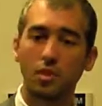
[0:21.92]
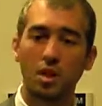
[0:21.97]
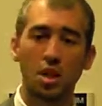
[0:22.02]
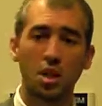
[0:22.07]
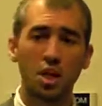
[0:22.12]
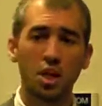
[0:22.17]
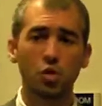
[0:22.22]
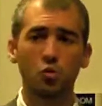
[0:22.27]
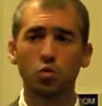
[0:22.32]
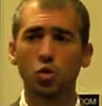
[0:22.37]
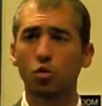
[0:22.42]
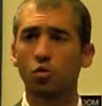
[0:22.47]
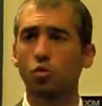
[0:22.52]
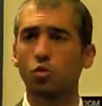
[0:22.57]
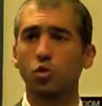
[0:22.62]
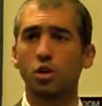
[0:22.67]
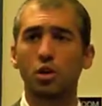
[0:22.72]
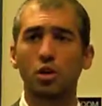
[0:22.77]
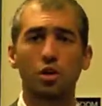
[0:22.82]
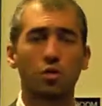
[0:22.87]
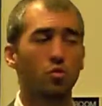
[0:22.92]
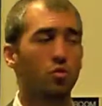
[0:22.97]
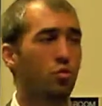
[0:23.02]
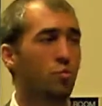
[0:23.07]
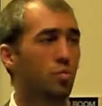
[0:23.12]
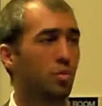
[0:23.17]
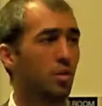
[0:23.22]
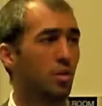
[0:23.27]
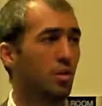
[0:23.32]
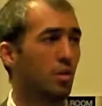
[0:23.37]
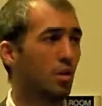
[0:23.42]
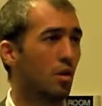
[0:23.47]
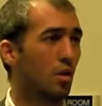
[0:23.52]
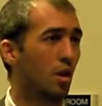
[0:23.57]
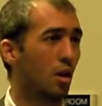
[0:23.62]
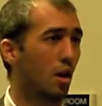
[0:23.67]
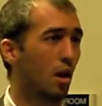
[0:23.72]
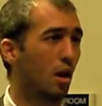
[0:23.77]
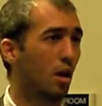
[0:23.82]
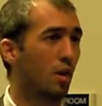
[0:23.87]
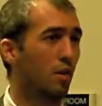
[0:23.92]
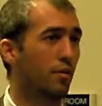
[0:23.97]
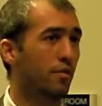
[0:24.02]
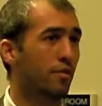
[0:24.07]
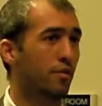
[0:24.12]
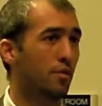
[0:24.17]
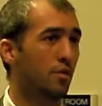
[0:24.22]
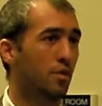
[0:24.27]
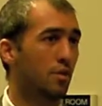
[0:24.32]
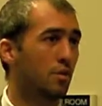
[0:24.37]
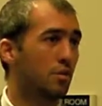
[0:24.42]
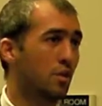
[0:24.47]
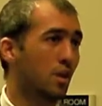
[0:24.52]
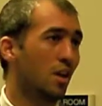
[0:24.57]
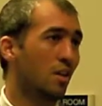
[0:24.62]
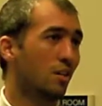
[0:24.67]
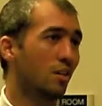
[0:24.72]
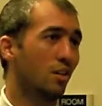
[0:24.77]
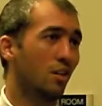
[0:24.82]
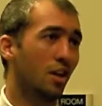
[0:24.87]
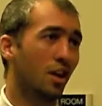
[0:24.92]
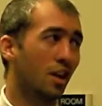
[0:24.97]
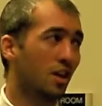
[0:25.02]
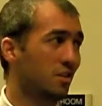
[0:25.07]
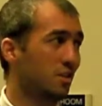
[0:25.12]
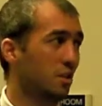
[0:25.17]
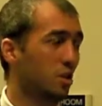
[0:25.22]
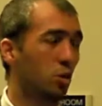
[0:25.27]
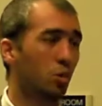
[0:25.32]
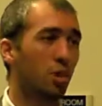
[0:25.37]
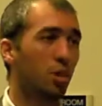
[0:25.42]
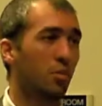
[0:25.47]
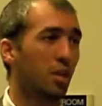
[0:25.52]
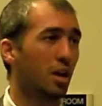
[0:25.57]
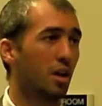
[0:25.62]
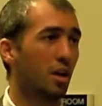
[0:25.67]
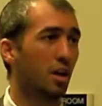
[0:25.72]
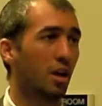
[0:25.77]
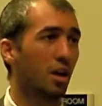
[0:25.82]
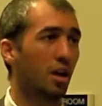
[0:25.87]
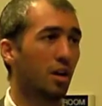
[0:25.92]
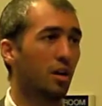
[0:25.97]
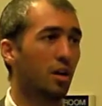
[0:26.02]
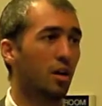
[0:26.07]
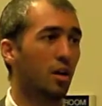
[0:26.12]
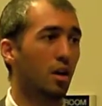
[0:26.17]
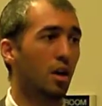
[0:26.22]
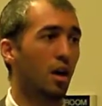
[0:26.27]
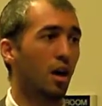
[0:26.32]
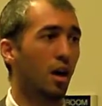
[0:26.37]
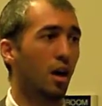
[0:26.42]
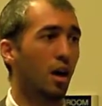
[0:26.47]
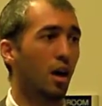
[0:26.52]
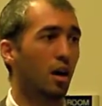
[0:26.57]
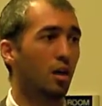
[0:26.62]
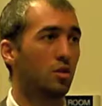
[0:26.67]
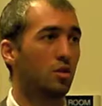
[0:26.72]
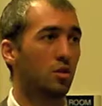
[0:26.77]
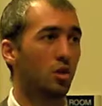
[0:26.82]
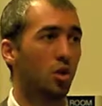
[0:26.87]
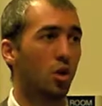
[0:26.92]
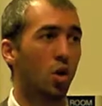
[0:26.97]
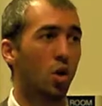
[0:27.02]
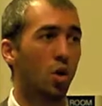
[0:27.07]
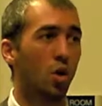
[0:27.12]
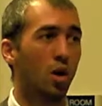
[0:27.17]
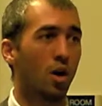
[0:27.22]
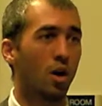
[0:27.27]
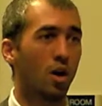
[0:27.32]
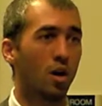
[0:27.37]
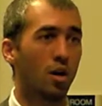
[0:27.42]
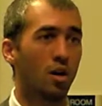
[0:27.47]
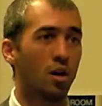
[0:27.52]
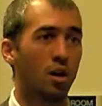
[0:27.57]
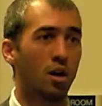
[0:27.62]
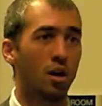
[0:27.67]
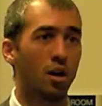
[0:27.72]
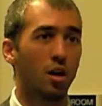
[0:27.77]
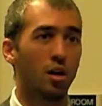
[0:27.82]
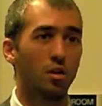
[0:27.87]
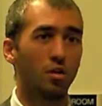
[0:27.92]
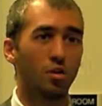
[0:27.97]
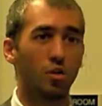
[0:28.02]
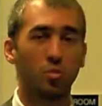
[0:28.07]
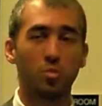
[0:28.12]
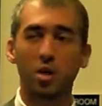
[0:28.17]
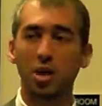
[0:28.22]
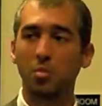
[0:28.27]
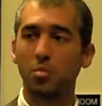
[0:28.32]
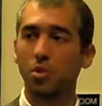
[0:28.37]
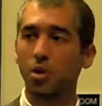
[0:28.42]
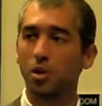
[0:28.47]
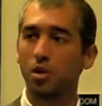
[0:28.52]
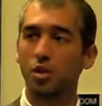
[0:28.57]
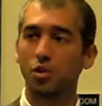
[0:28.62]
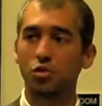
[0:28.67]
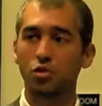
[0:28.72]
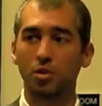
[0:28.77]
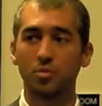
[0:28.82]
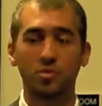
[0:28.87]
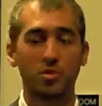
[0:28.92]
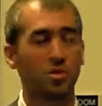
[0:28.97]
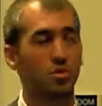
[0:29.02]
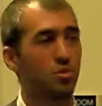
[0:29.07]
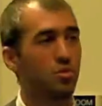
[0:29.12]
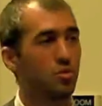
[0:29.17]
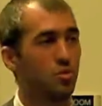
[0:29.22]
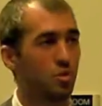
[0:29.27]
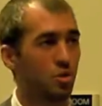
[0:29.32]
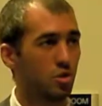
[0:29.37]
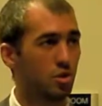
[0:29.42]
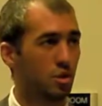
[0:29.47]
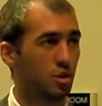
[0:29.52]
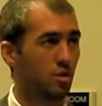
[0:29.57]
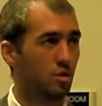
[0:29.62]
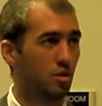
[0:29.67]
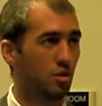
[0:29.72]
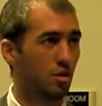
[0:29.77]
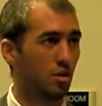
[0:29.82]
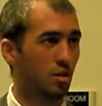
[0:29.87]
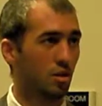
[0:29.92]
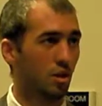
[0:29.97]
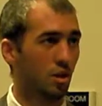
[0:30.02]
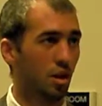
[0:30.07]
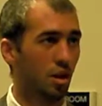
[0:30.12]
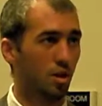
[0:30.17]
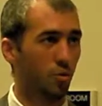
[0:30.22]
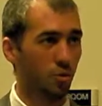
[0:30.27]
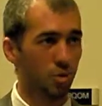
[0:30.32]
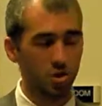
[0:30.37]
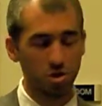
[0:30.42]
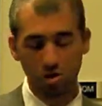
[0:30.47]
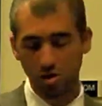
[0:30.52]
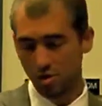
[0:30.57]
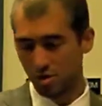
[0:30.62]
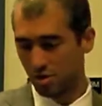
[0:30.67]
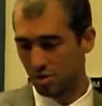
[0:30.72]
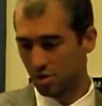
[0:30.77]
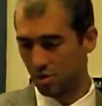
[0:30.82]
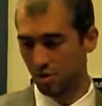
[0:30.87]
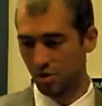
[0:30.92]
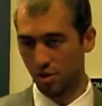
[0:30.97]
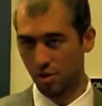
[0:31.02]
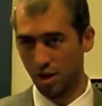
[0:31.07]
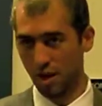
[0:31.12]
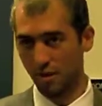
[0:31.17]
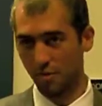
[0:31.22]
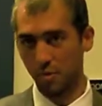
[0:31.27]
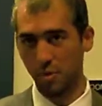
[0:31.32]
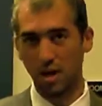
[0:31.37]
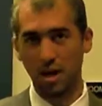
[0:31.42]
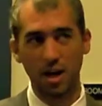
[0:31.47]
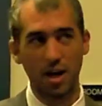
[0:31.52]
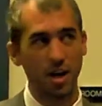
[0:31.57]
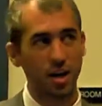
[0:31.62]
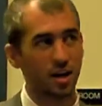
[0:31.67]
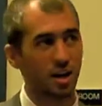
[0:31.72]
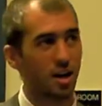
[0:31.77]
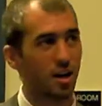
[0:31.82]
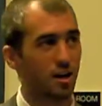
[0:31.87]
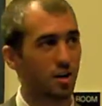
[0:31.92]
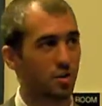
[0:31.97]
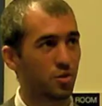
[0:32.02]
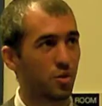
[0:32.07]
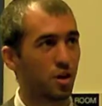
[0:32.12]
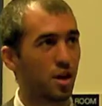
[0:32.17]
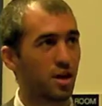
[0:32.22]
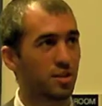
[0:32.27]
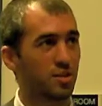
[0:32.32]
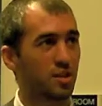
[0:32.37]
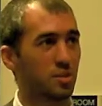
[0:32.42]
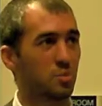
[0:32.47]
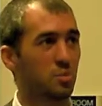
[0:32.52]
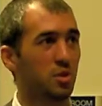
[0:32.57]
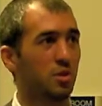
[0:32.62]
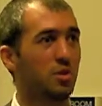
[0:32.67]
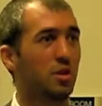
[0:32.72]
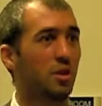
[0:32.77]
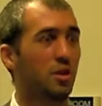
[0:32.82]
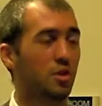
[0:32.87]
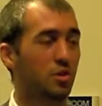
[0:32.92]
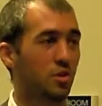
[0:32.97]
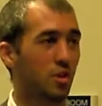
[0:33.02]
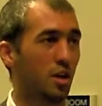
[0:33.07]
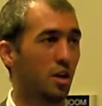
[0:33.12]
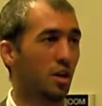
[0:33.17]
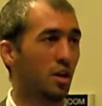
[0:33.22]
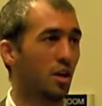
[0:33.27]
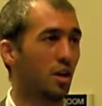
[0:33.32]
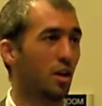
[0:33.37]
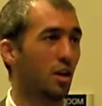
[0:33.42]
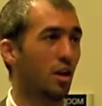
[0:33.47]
He had recruited a group of 10 young guys, including my client, to go on paintballing trips in New Jersey, which the FBI characterized as military training.